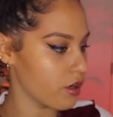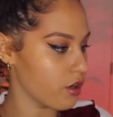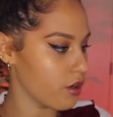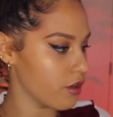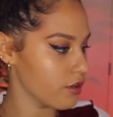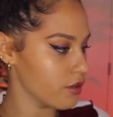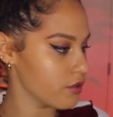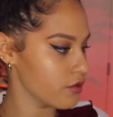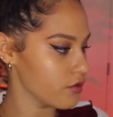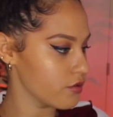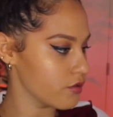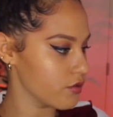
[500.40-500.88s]

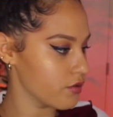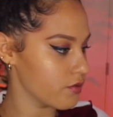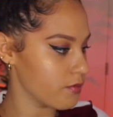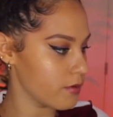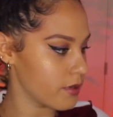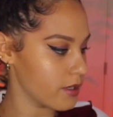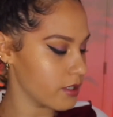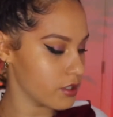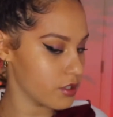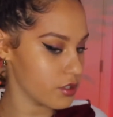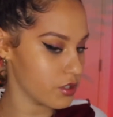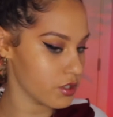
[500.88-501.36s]
on your
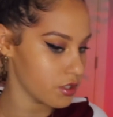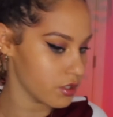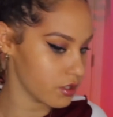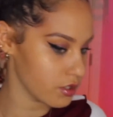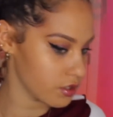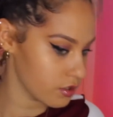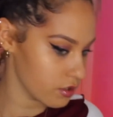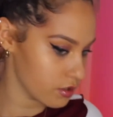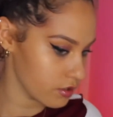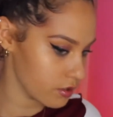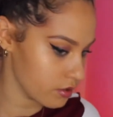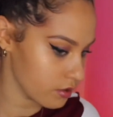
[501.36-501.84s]
toothbrush
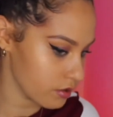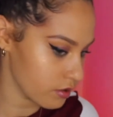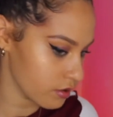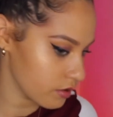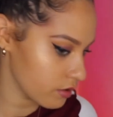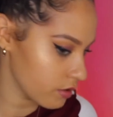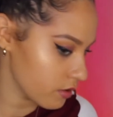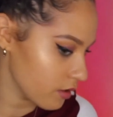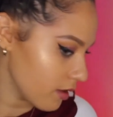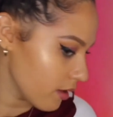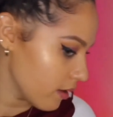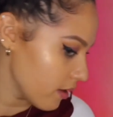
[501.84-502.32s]

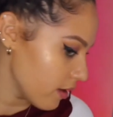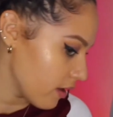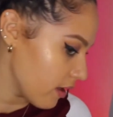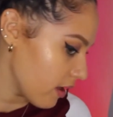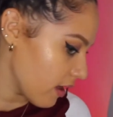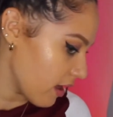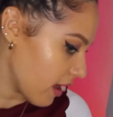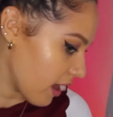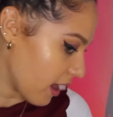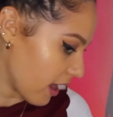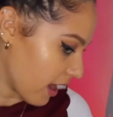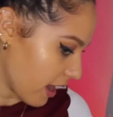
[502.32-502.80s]

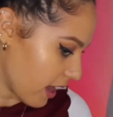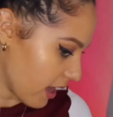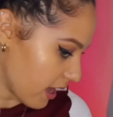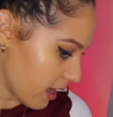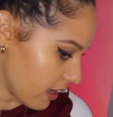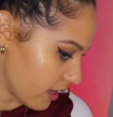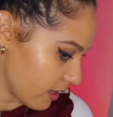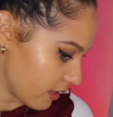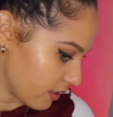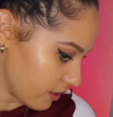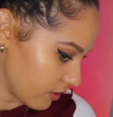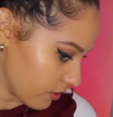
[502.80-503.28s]

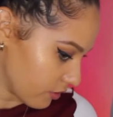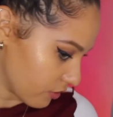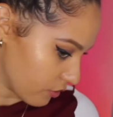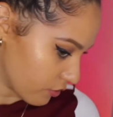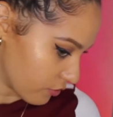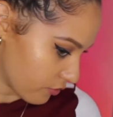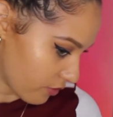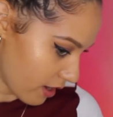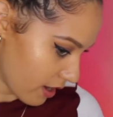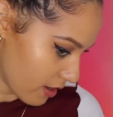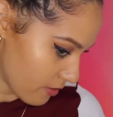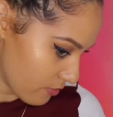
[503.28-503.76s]
and
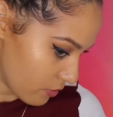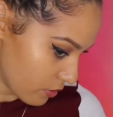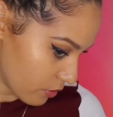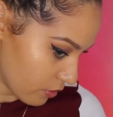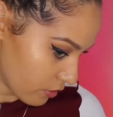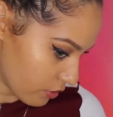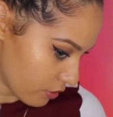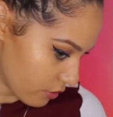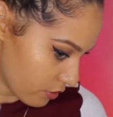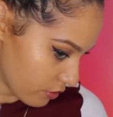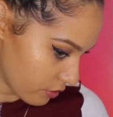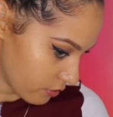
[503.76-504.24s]
grab the
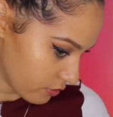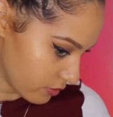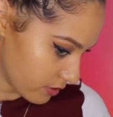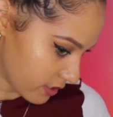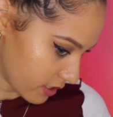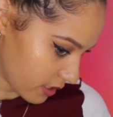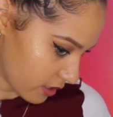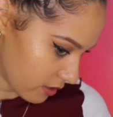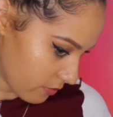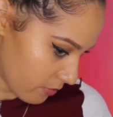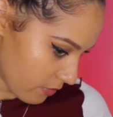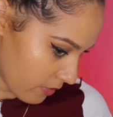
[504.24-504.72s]
curls
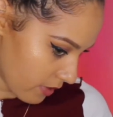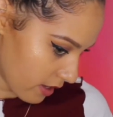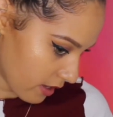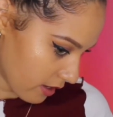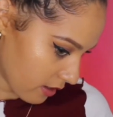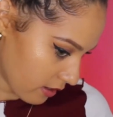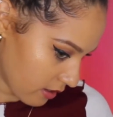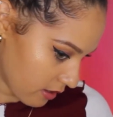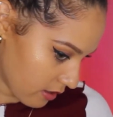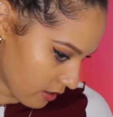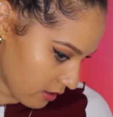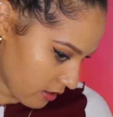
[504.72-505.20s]
at the
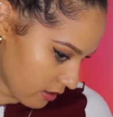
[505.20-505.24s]
back.